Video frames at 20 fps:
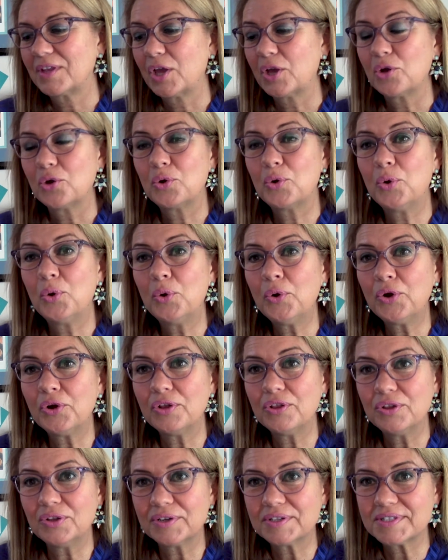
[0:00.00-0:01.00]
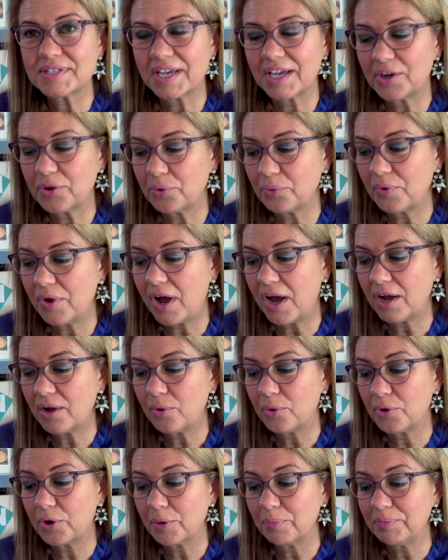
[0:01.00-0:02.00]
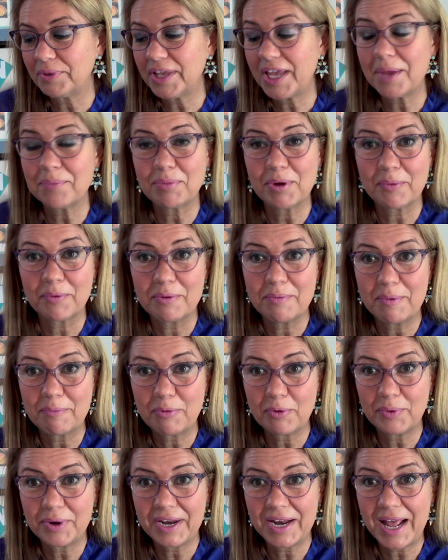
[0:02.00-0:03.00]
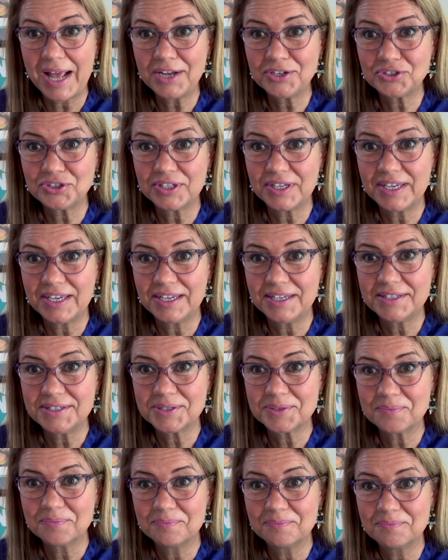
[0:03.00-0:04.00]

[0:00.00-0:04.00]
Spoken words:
Coral looks like a rock or a plant, but remember what it actually is?